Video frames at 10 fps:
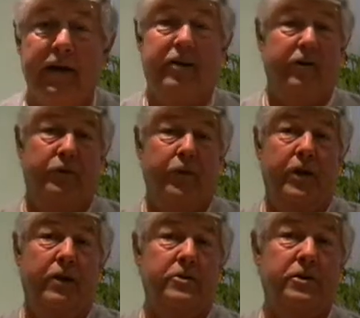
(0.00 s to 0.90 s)
Yeah, he couldn't
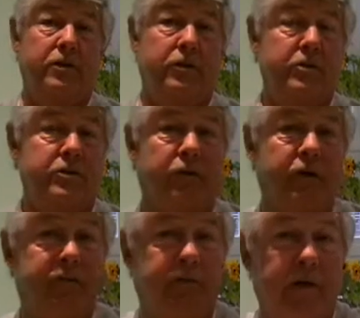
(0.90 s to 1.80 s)
win because he got
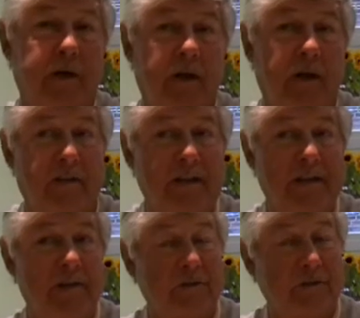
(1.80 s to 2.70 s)
disqualified, and I
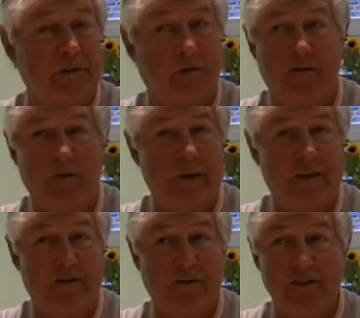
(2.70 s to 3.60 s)
think he got disqualified
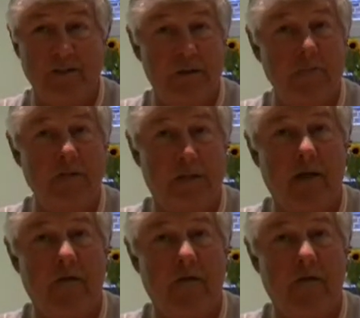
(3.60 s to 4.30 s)
about 3 times.